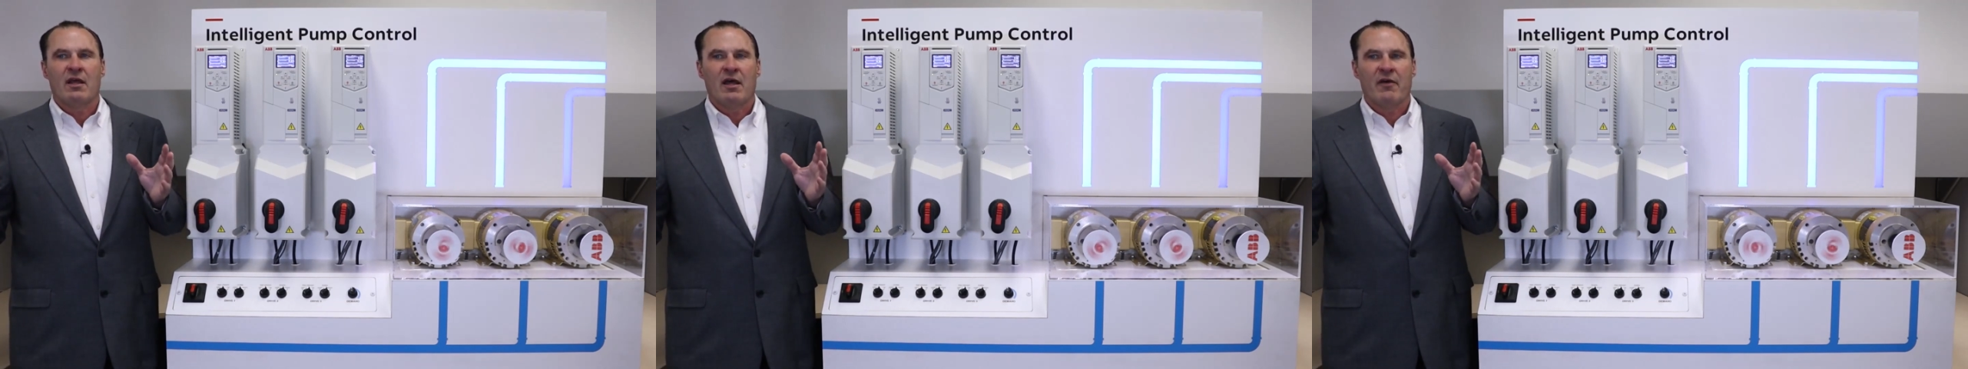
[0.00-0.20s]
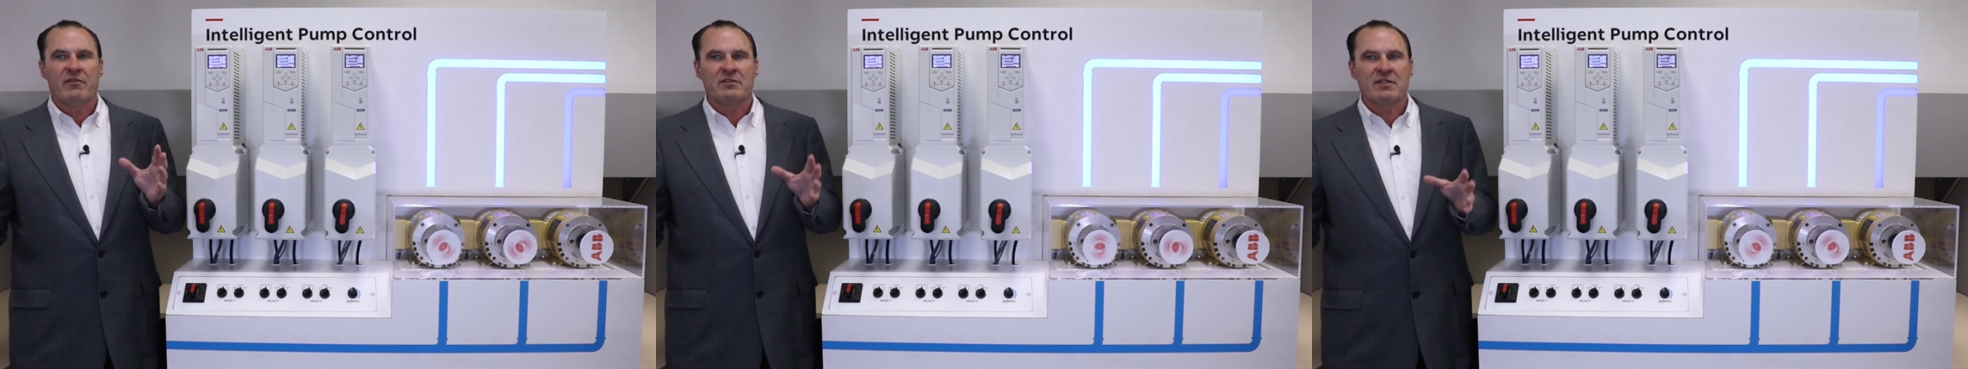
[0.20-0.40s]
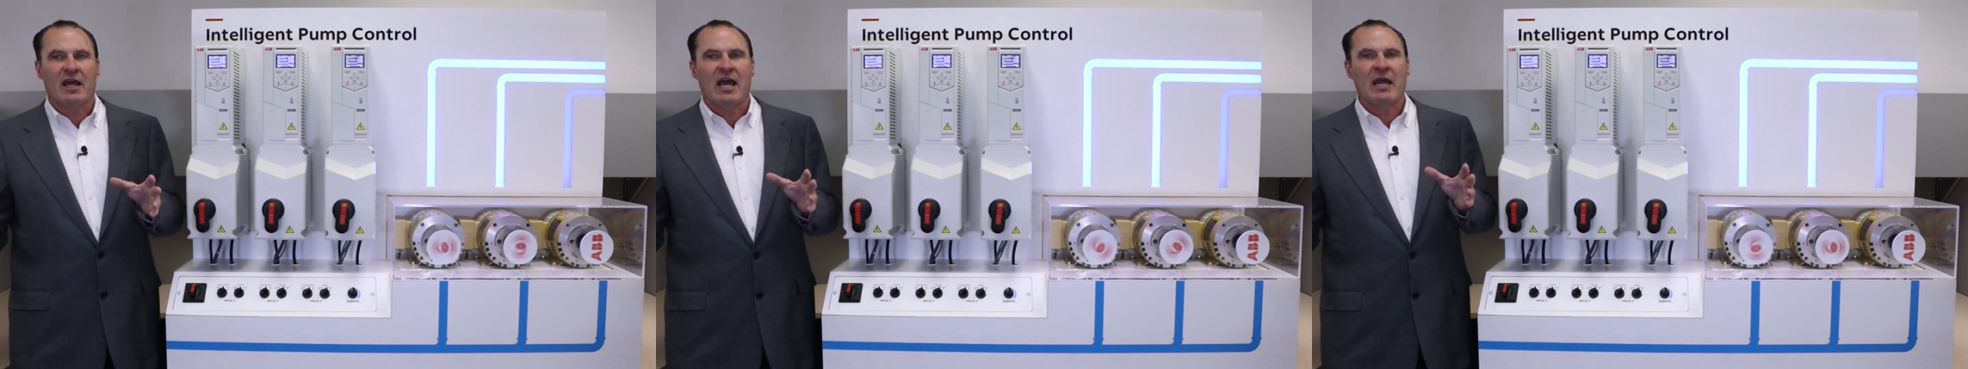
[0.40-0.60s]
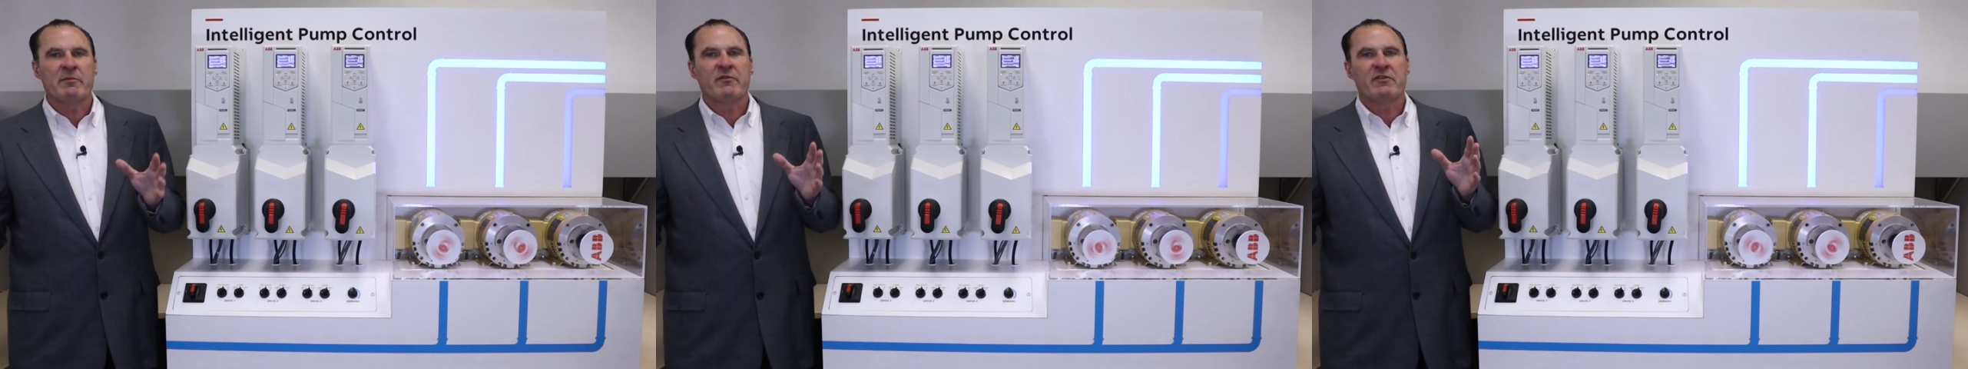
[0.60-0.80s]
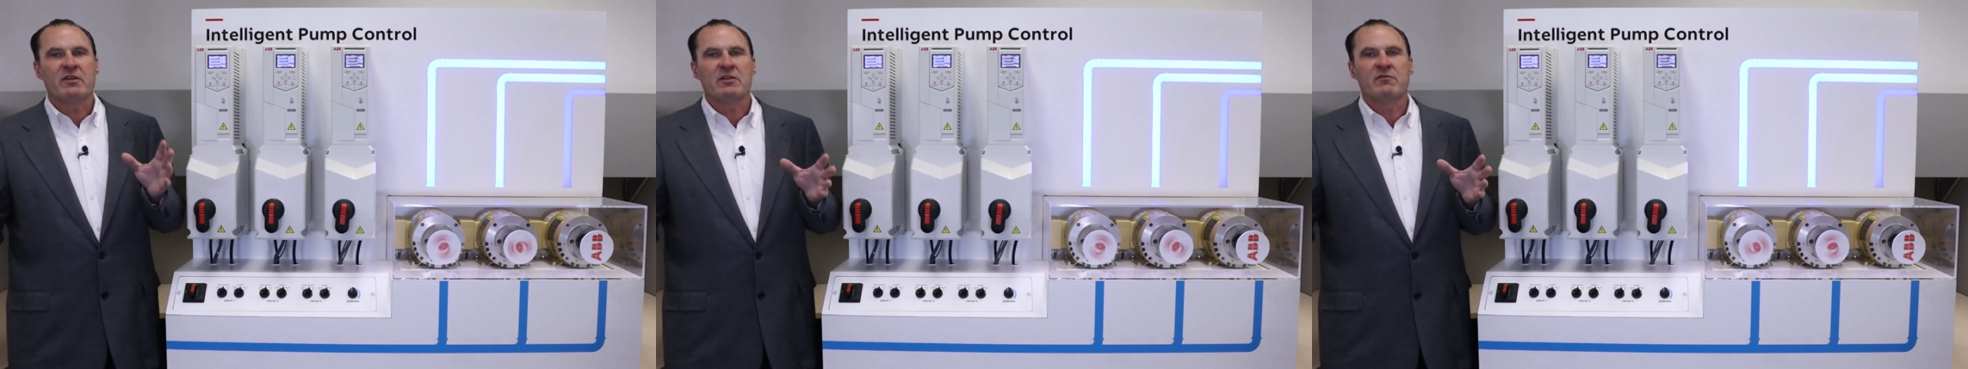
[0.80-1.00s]
of the time
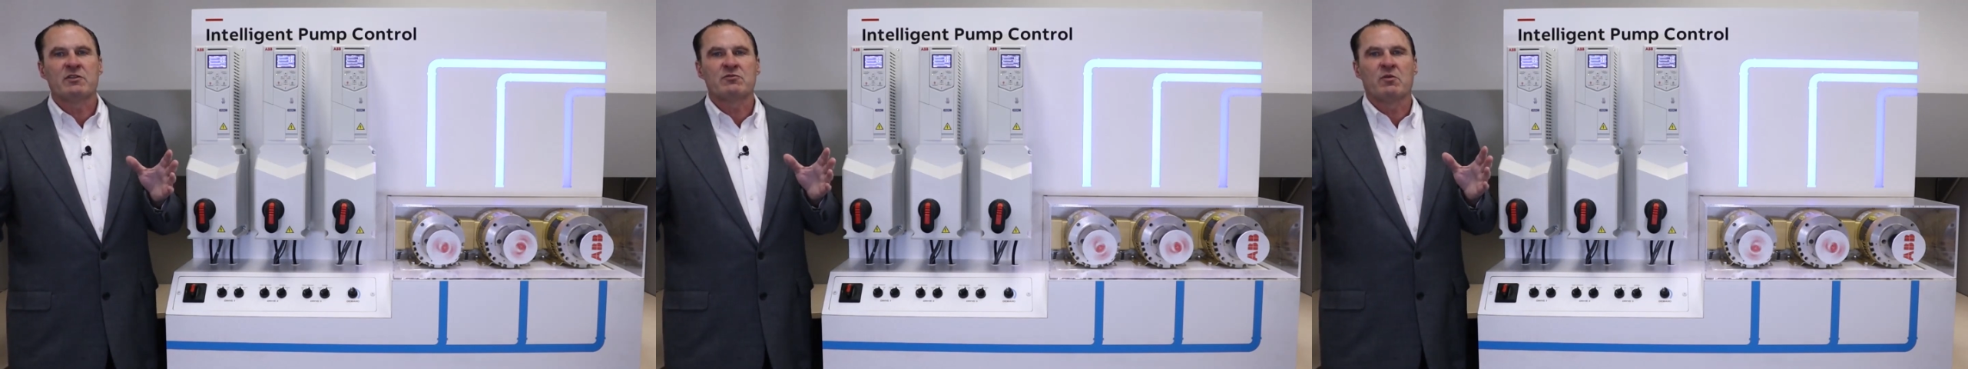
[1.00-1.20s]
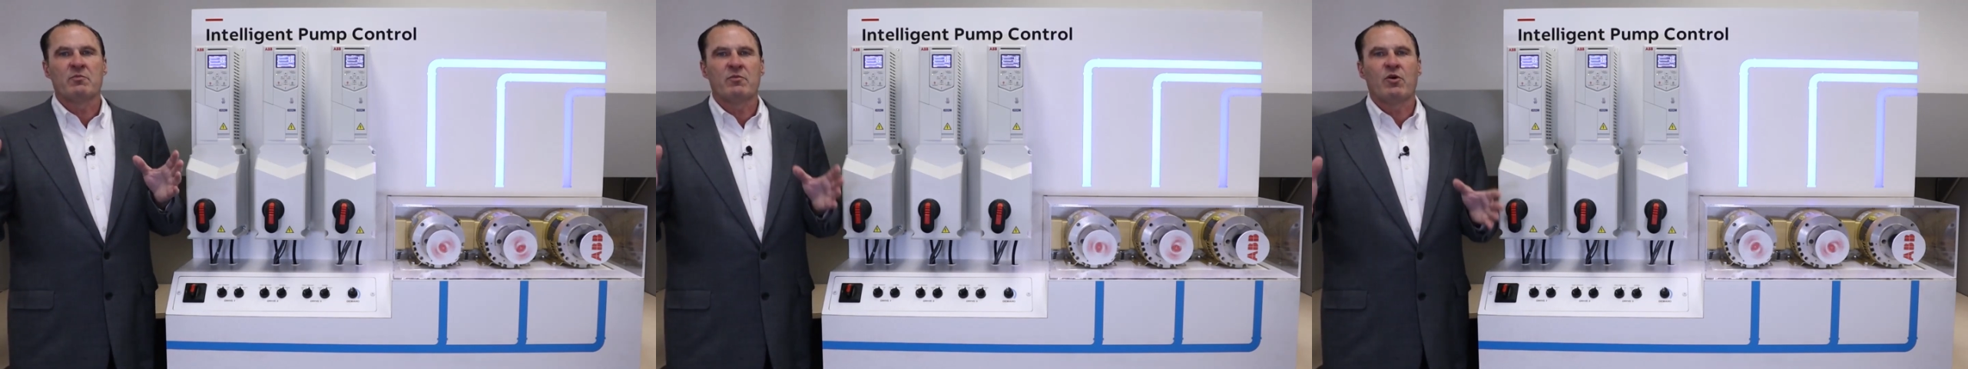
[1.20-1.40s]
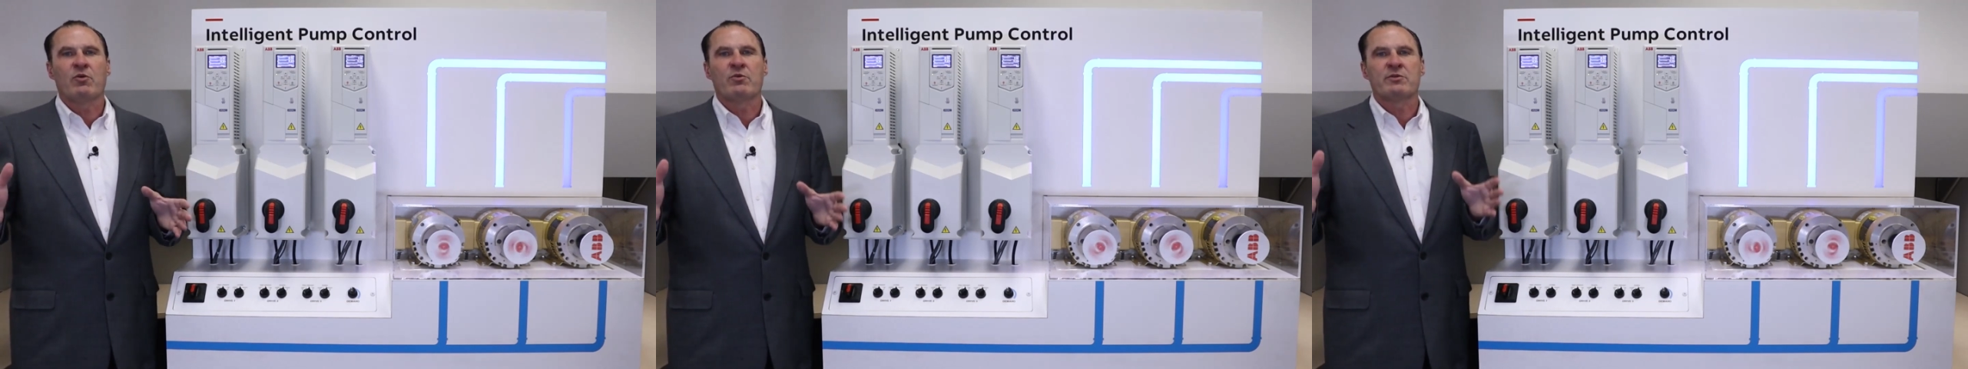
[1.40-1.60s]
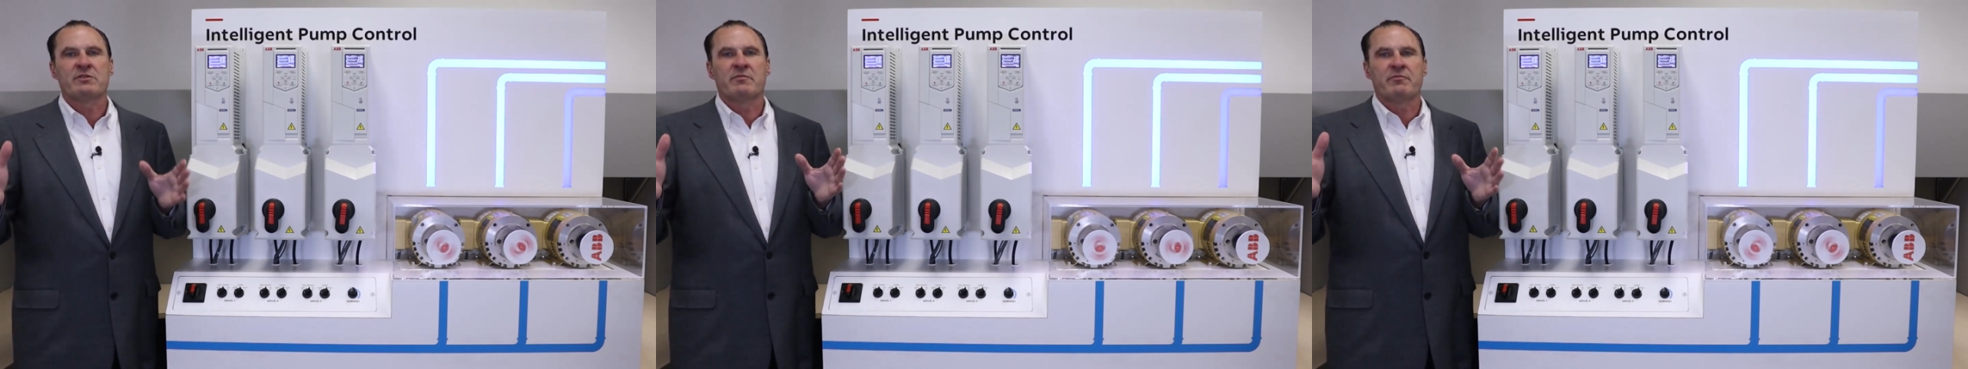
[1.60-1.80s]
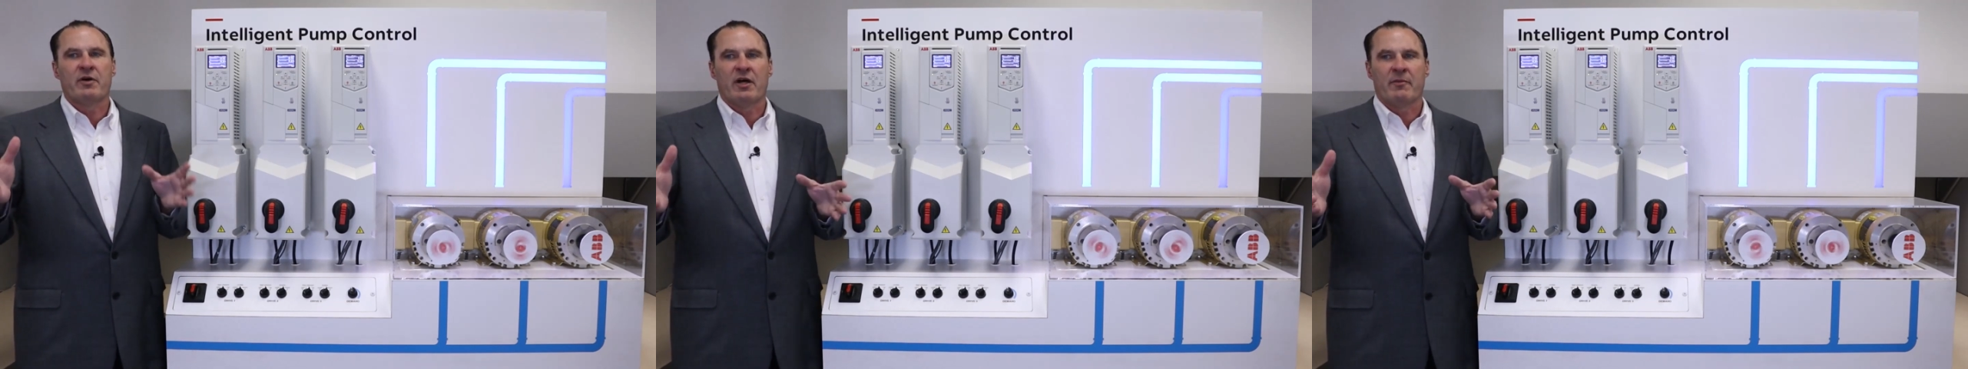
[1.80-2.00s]
of individual motors
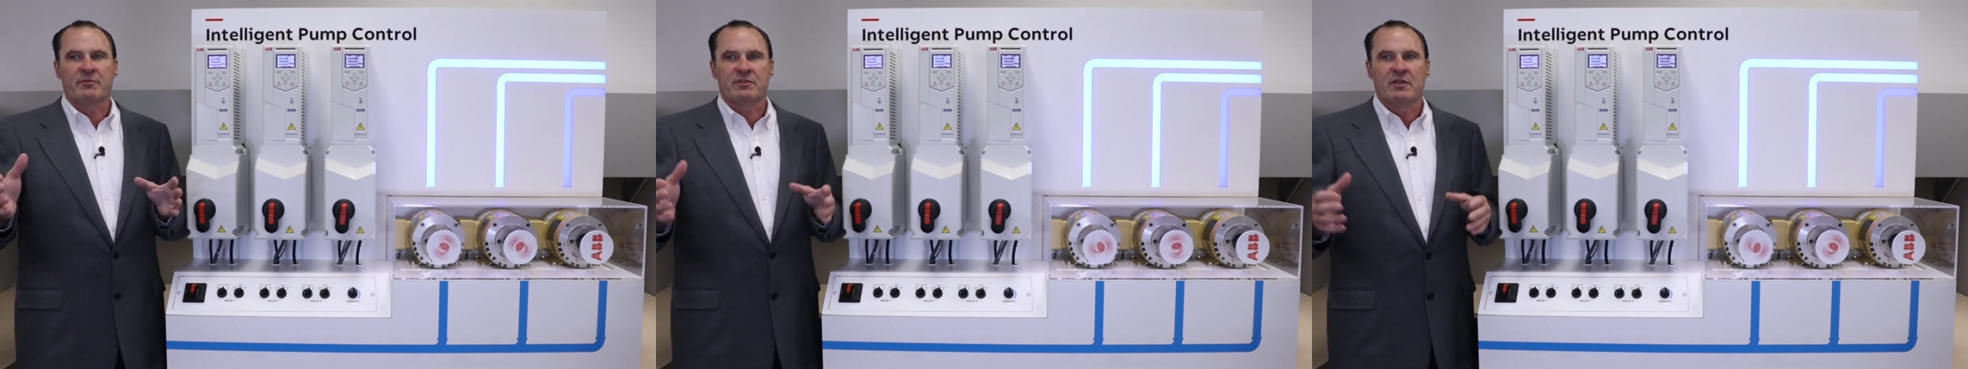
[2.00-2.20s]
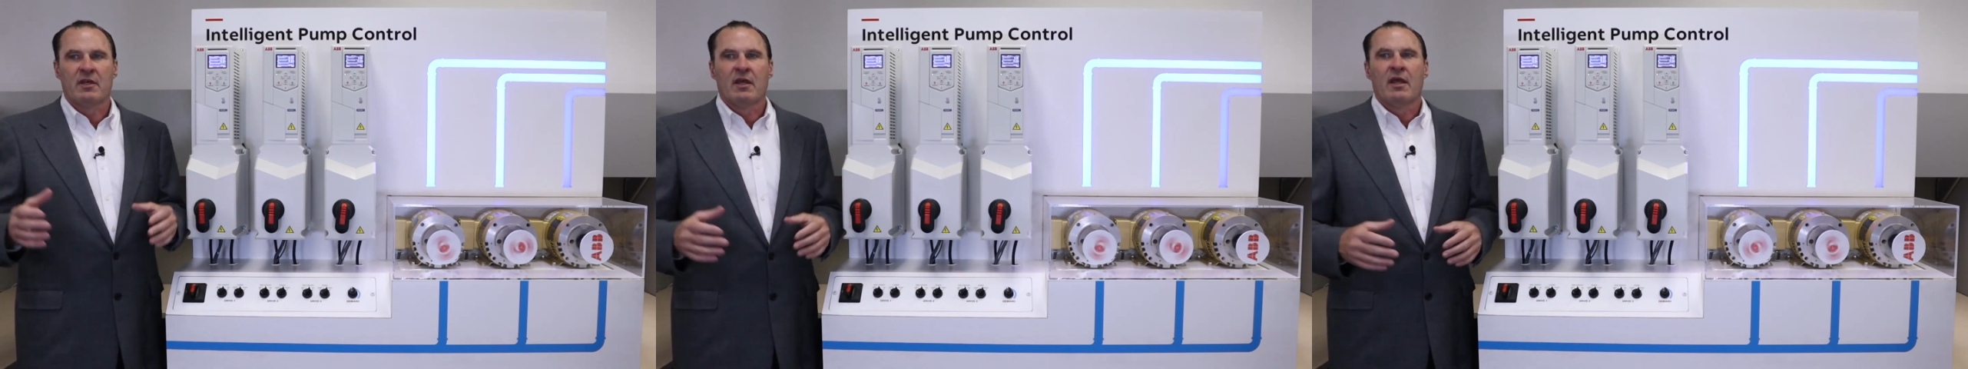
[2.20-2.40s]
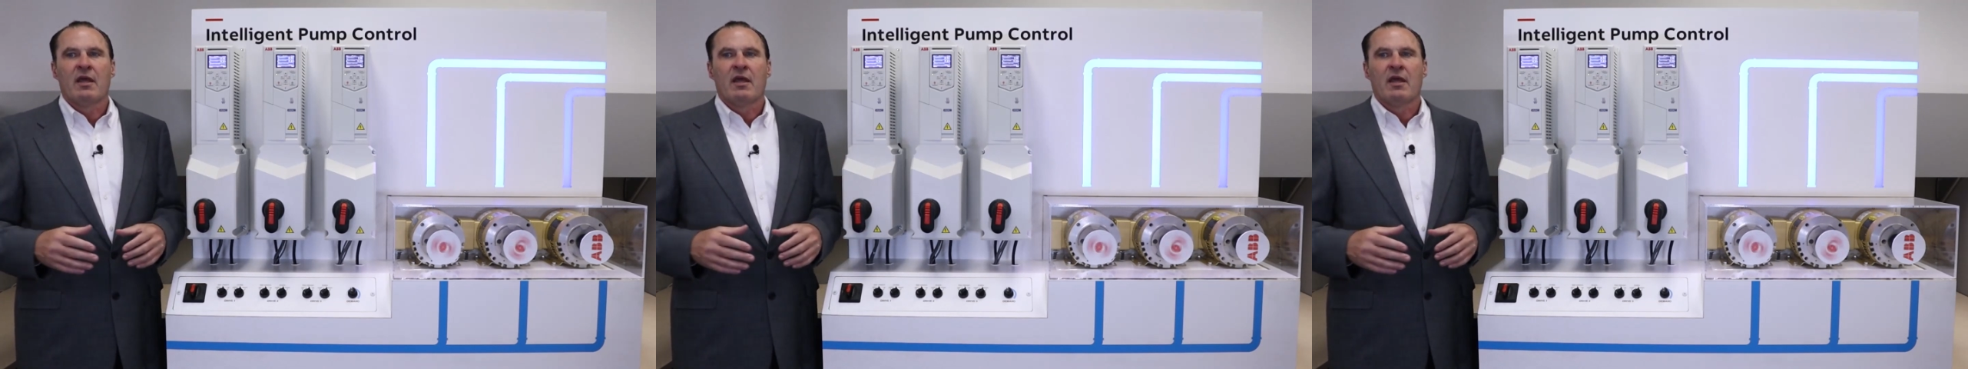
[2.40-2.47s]
and pumps,